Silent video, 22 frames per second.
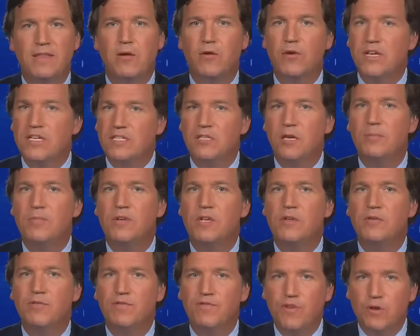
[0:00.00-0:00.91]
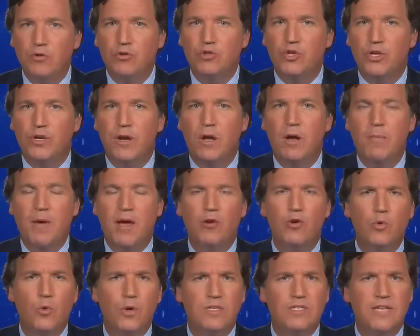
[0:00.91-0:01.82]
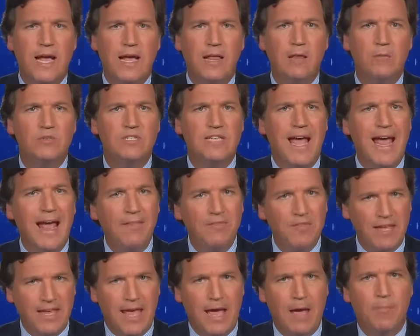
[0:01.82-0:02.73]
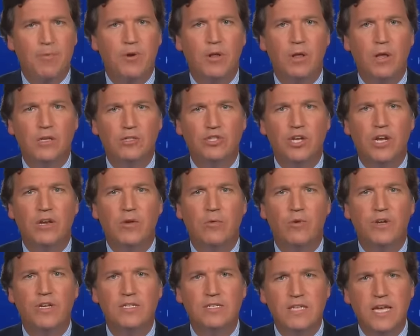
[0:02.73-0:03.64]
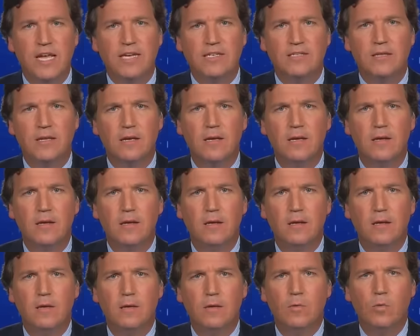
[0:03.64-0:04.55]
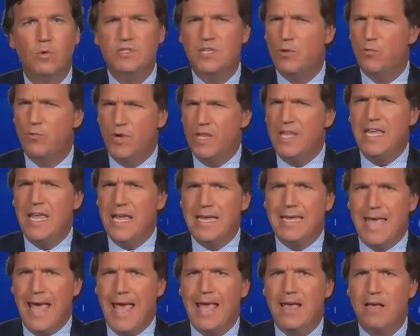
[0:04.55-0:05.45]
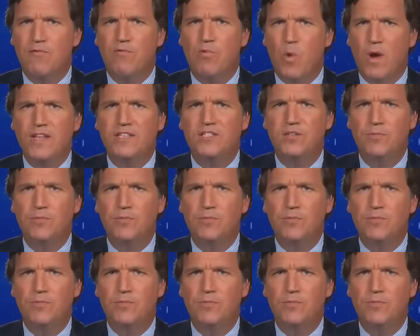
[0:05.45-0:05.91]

There is some confusion about who exactly was at the Capitol on January 6th. Was it really a gang of white